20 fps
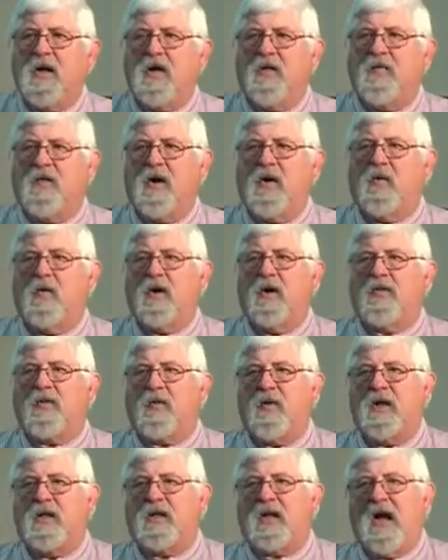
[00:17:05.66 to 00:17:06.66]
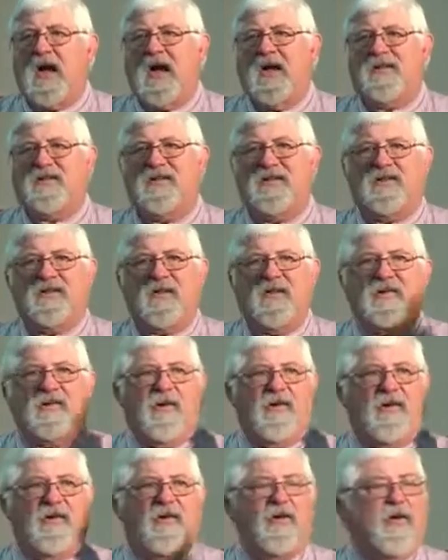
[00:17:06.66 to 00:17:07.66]
there were
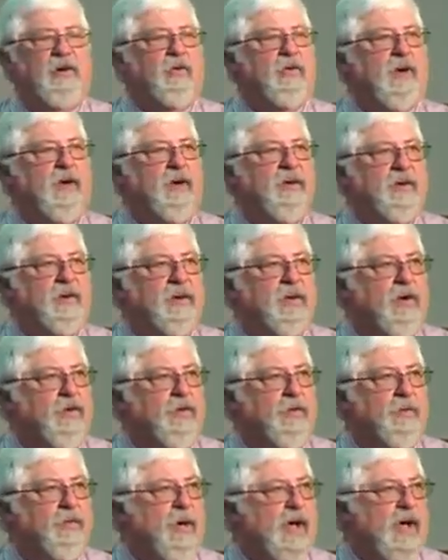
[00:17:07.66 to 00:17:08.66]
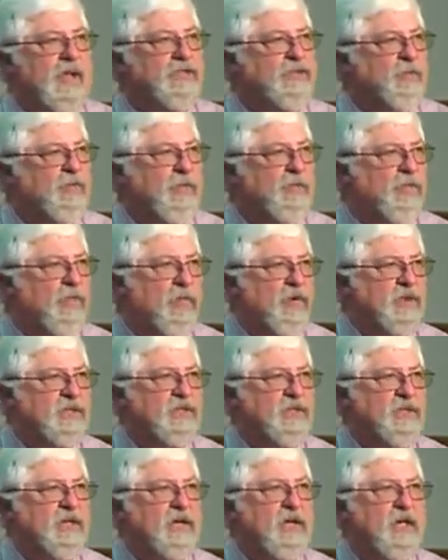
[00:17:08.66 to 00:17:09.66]
3,600 or whatever total possible
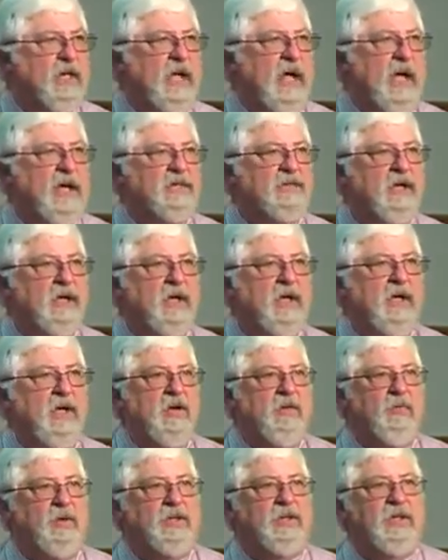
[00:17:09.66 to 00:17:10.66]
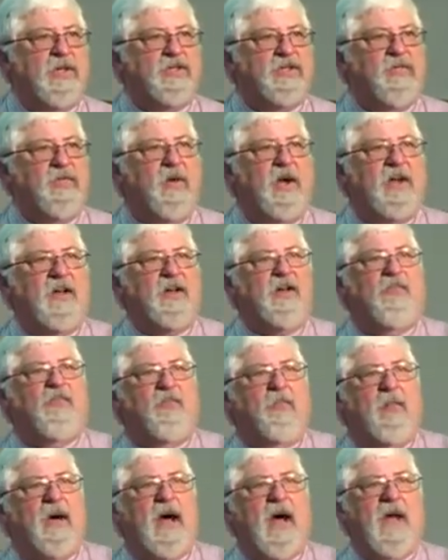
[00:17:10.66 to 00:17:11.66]
points in the class, but this friend
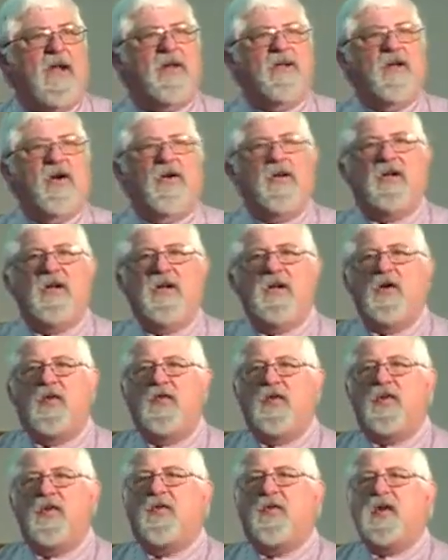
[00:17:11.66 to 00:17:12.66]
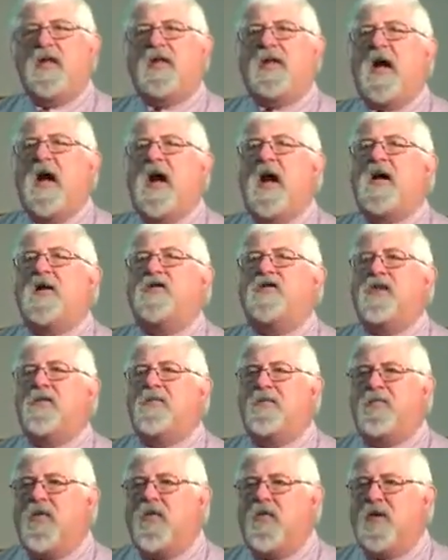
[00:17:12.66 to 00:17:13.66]
of mine turned in over
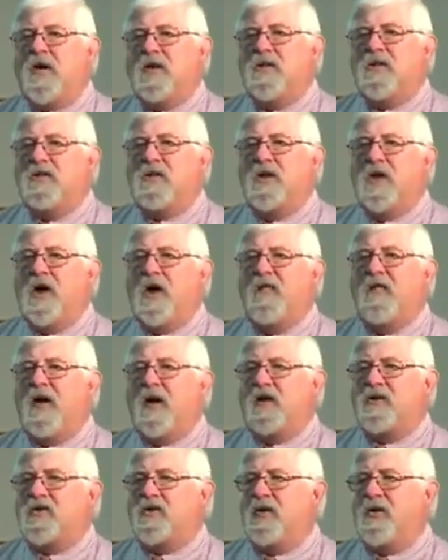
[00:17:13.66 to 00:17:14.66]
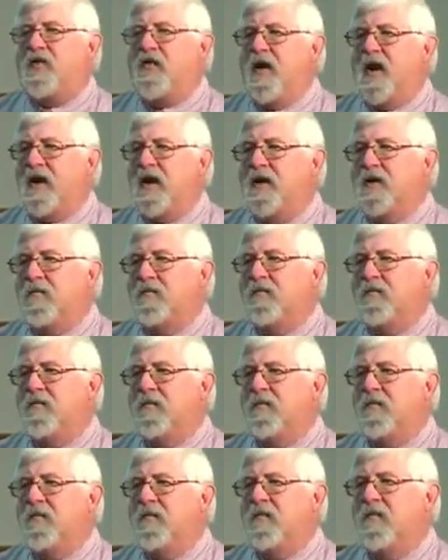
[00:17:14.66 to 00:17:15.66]
3,000 points of extra credit.
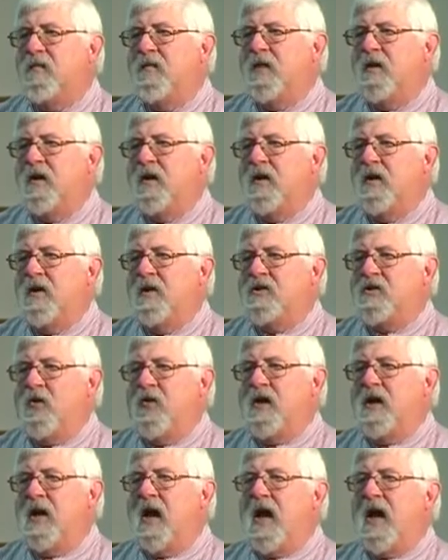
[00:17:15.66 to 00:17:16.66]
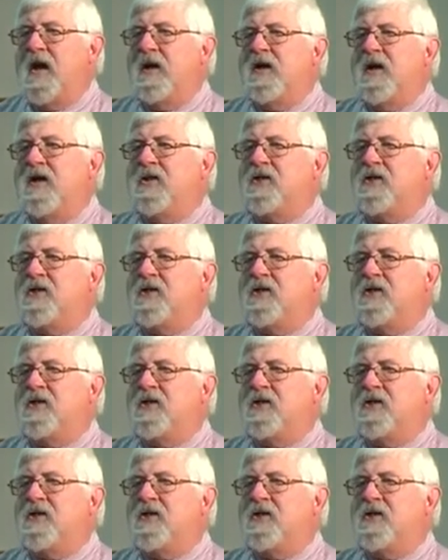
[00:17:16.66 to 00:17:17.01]
So he had